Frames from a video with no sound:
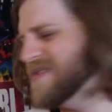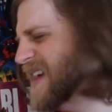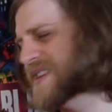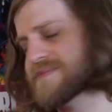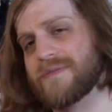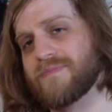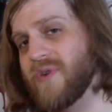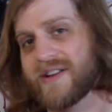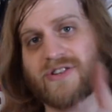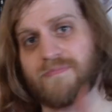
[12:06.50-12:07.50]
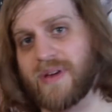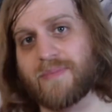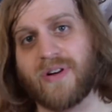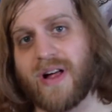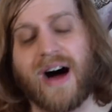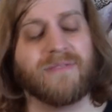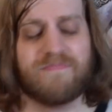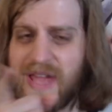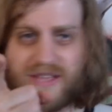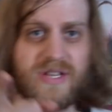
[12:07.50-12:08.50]
Thanks for watching, people. I'll
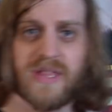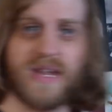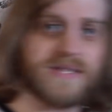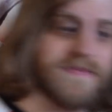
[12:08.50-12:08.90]
catch you in the next